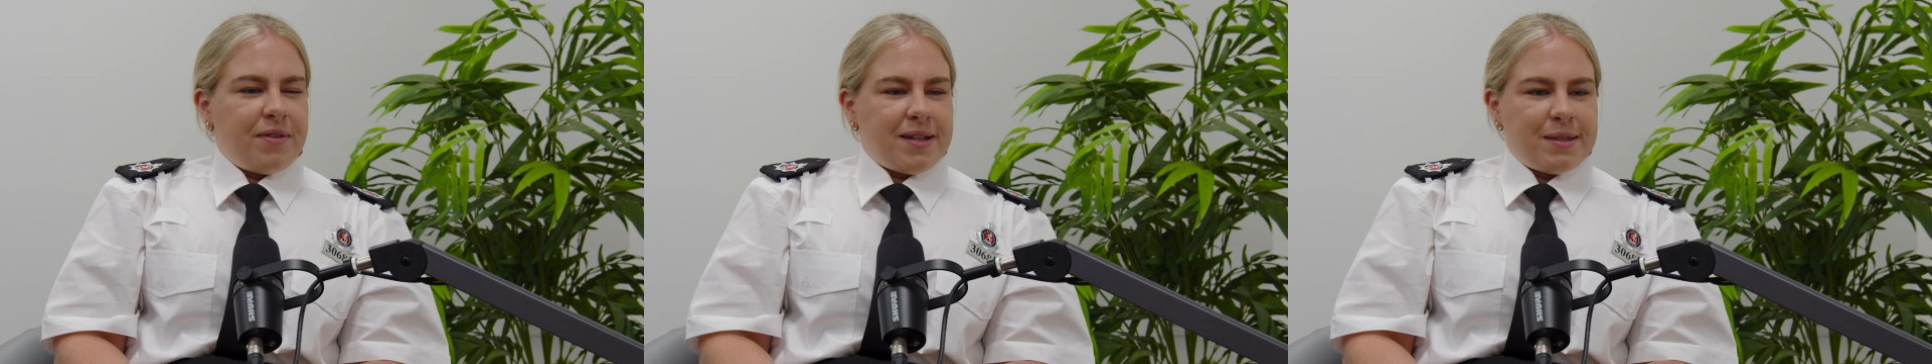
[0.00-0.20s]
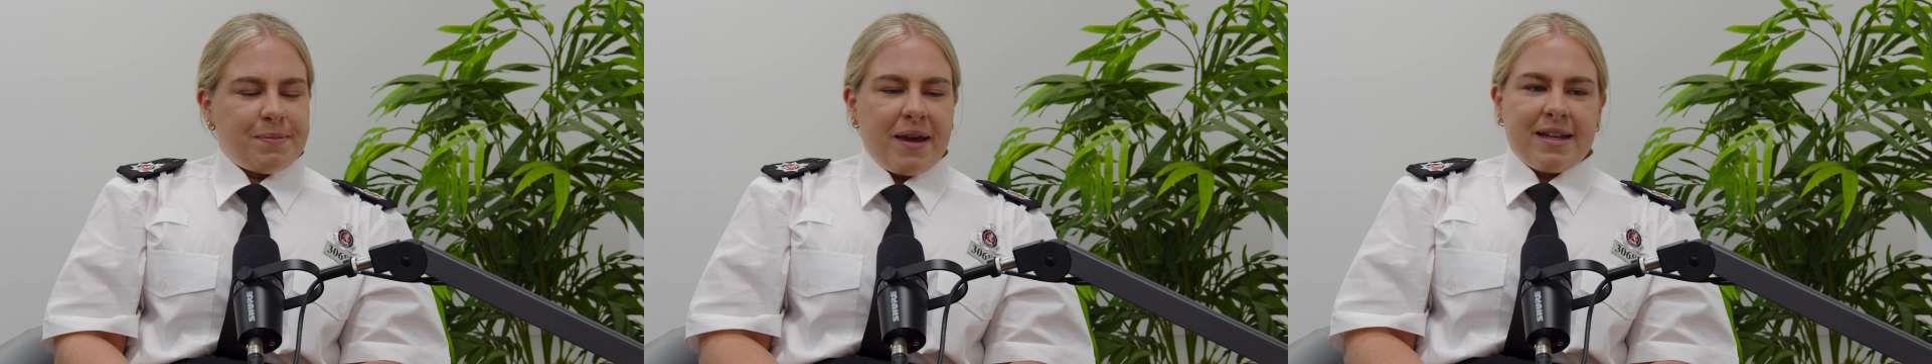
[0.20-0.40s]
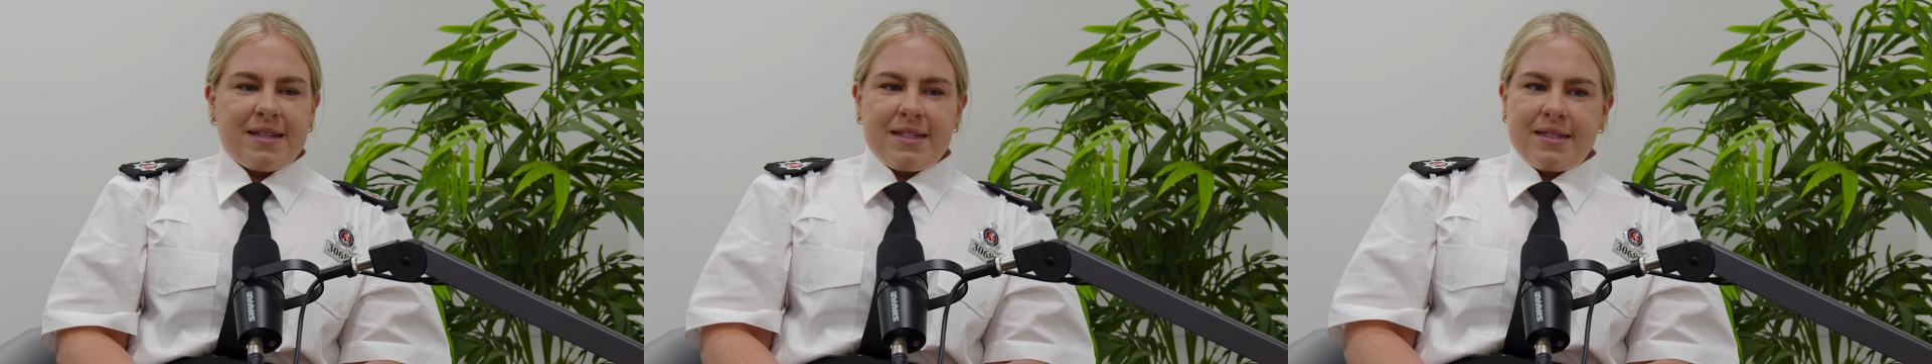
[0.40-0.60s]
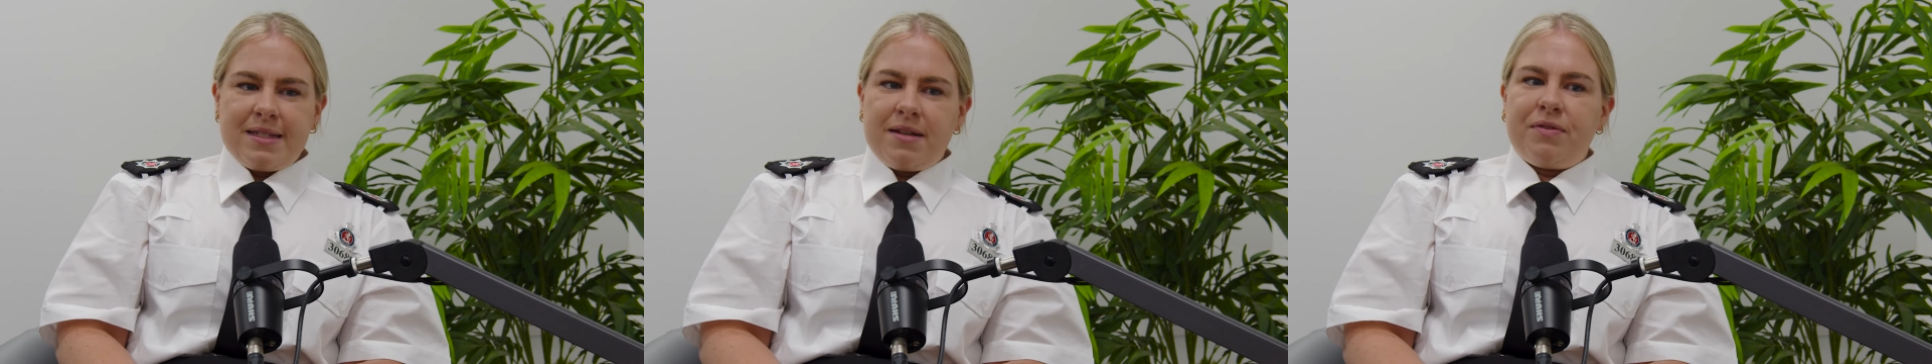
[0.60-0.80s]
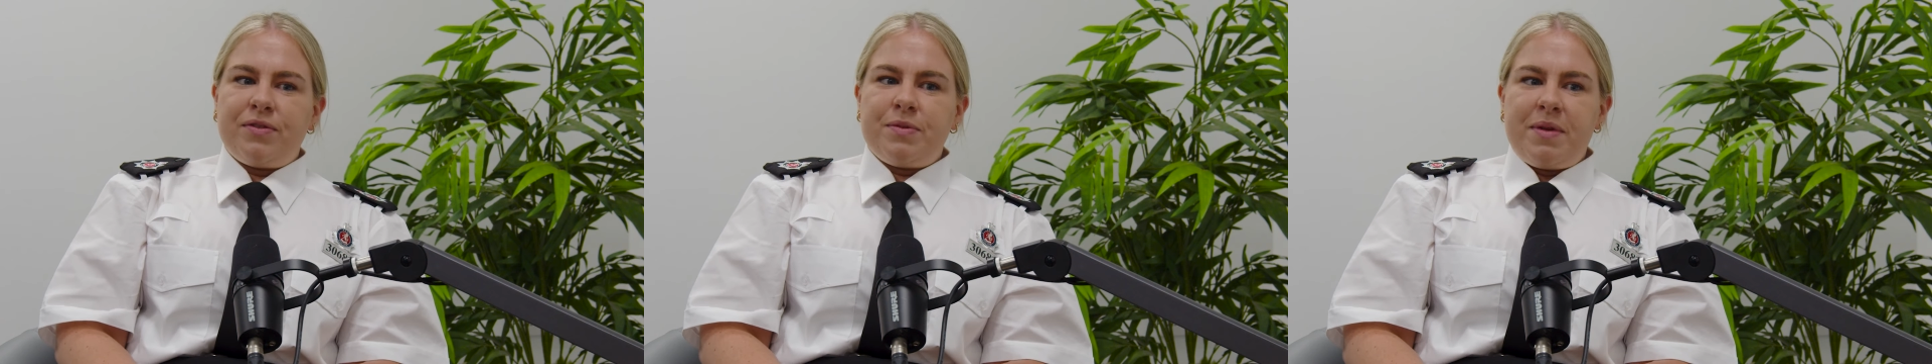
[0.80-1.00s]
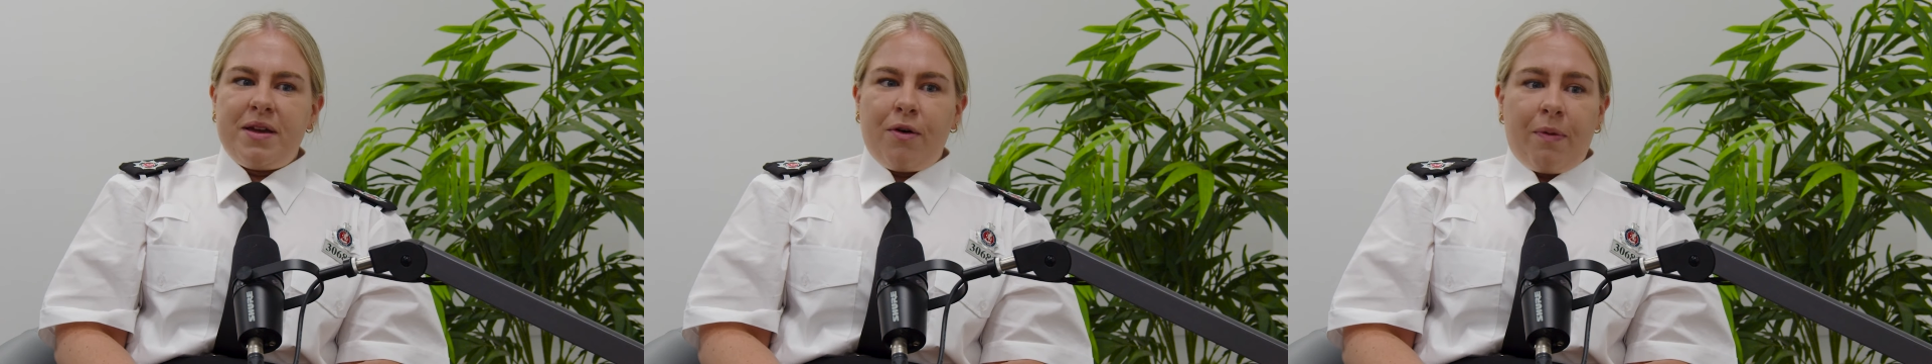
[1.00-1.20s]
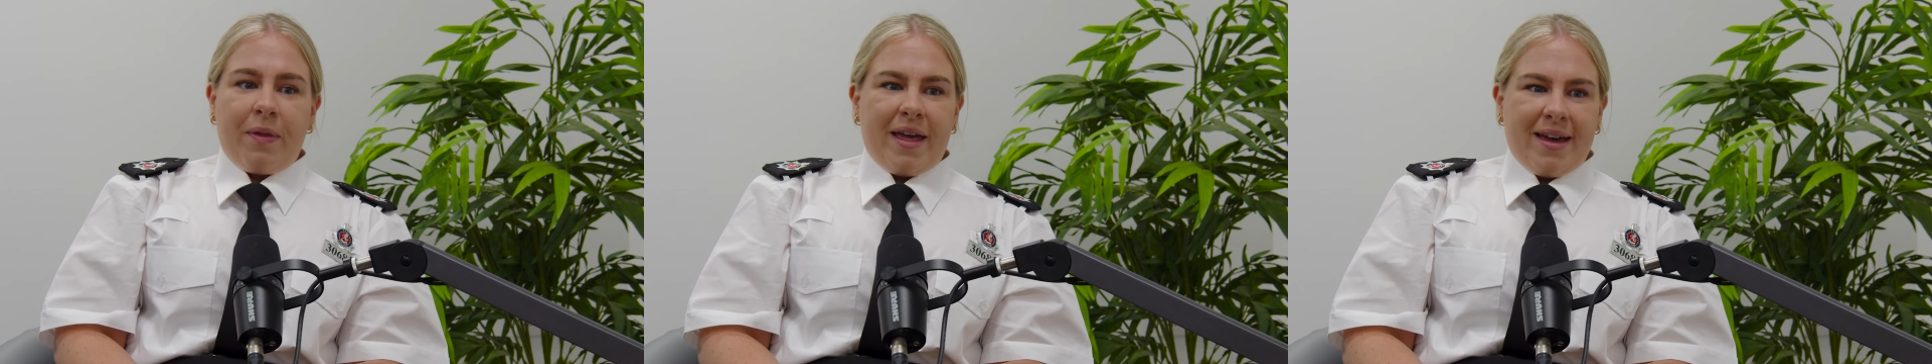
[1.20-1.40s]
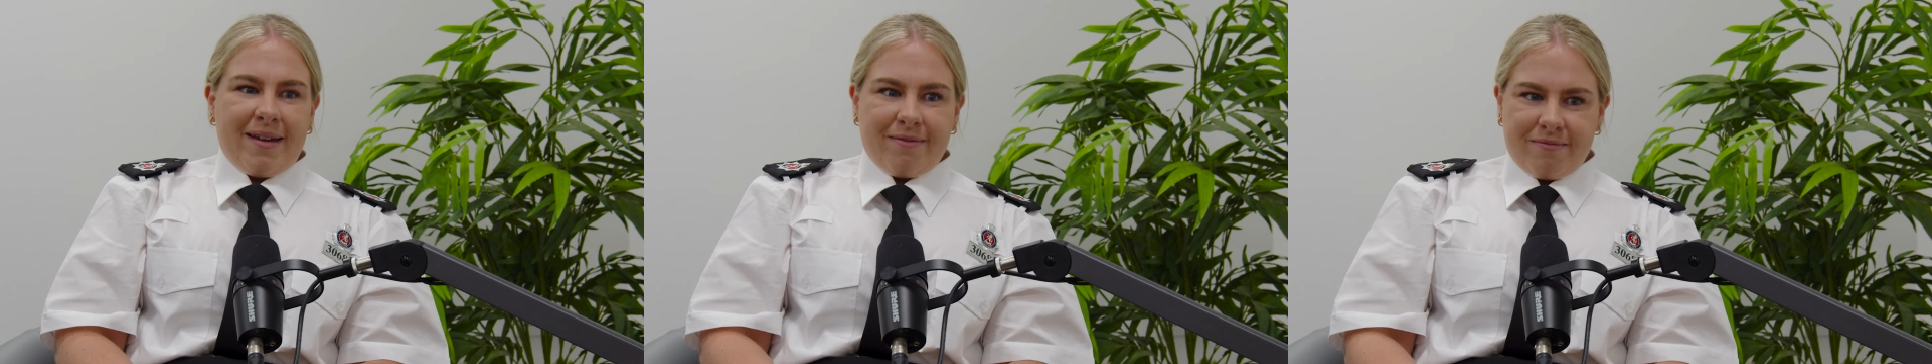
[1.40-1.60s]
expecting stuff to be on
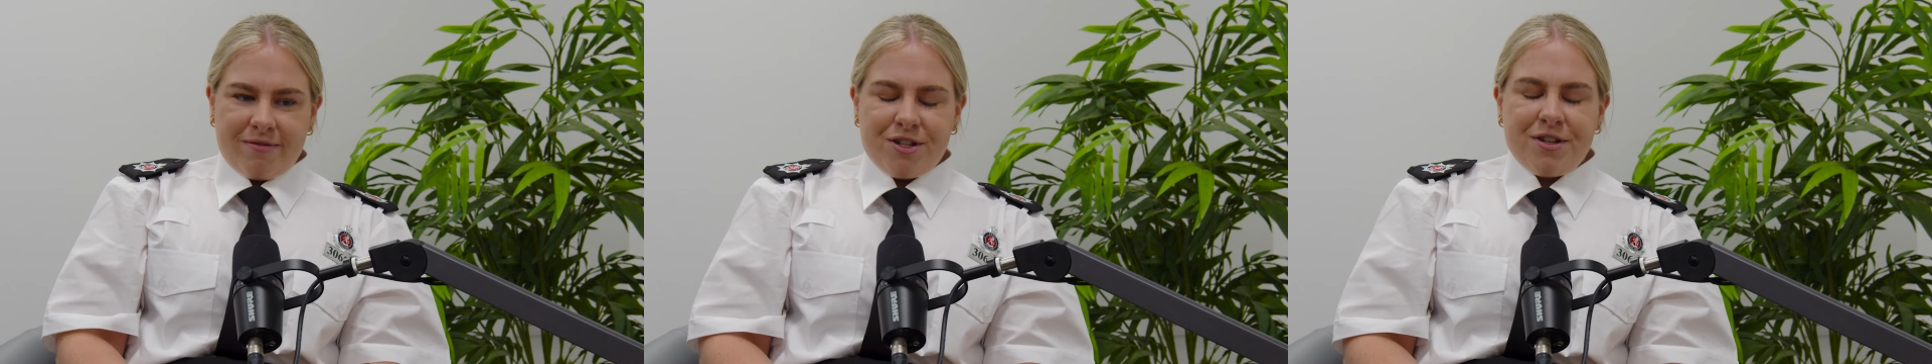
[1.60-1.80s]
there